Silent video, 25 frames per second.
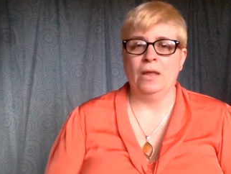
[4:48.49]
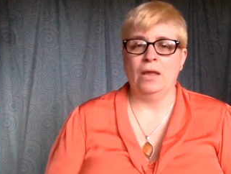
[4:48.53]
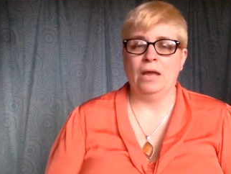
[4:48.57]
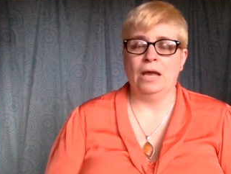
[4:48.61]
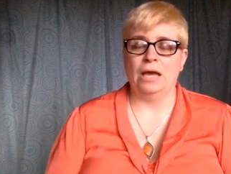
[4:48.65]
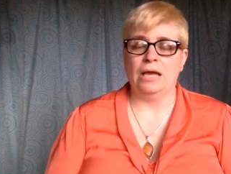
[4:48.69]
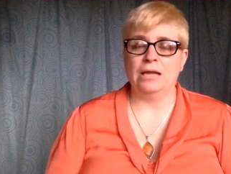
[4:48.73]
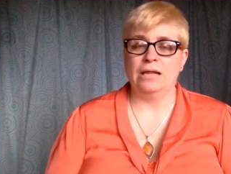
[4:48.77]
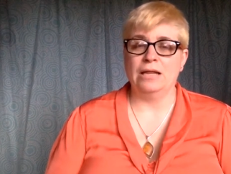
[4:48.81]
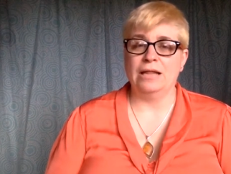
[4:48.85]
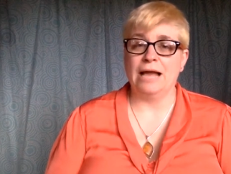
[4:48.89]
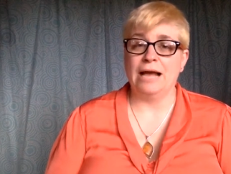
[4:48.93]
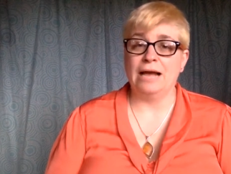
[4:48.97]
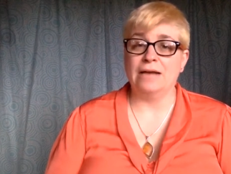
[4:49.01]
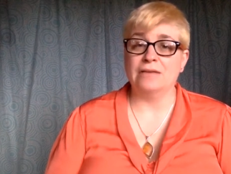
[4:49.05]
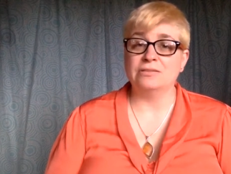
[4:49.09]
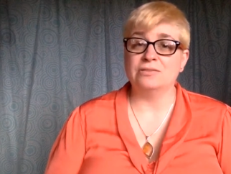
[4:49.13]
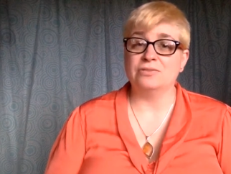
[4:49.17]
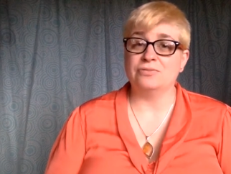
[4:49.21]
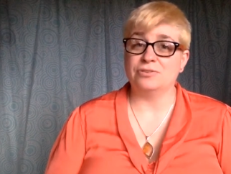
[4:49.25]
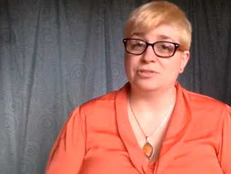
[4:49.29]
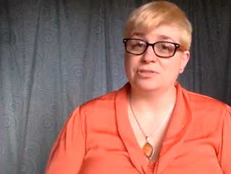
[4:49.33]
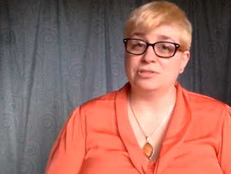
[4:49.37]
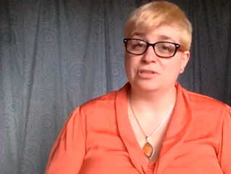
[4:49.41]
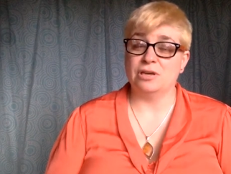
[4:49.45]
It allows
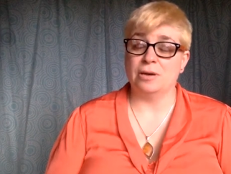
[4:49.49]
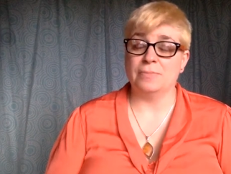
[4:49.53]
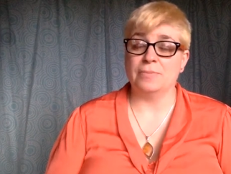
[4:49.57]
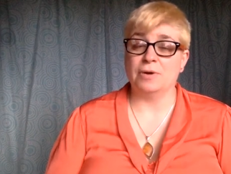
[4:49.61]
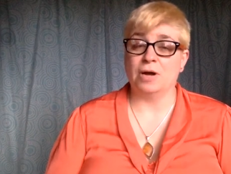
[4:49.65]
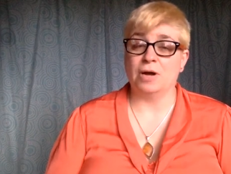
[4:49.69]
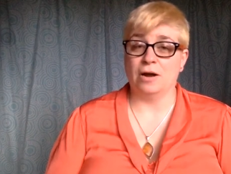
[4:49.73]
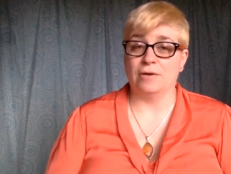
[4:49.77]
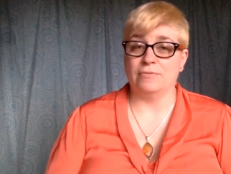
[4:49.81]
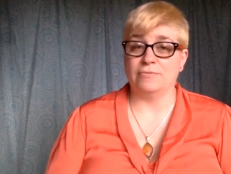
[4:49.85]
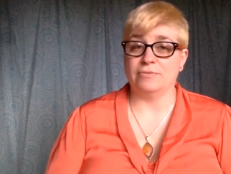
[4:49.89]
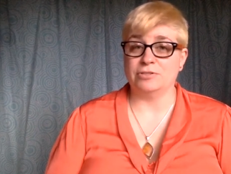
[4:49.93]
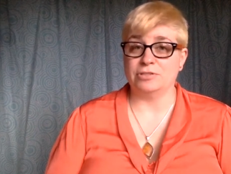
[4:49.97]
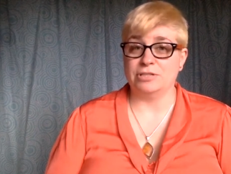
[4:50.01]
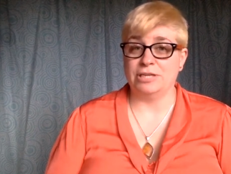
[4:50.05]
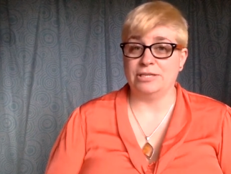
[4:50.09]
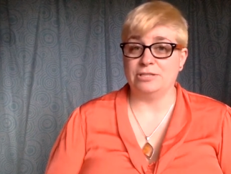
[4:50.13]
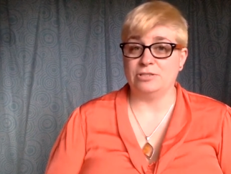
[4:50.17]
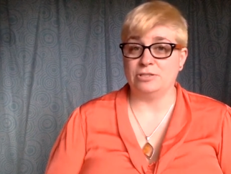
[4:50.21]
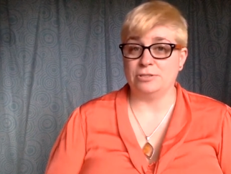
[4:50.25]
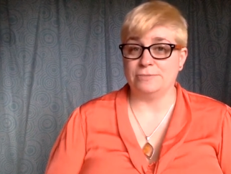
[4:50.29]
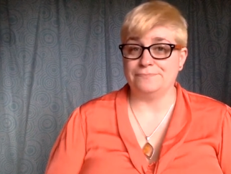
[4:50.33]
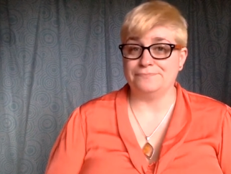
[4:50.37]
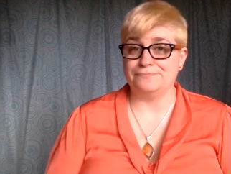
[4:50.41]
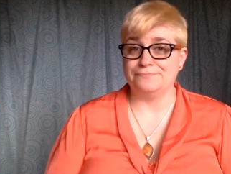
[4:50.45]
for some
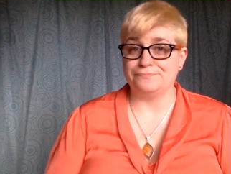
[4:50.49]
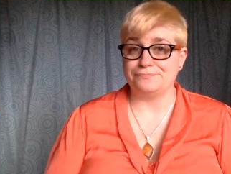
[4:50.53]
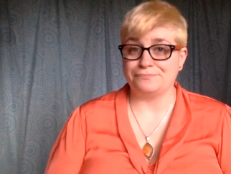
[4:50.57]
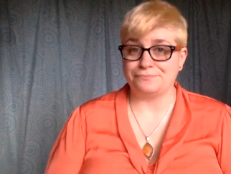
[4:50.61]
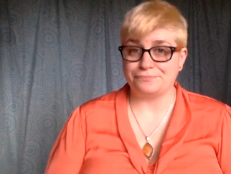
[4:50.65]
conversation.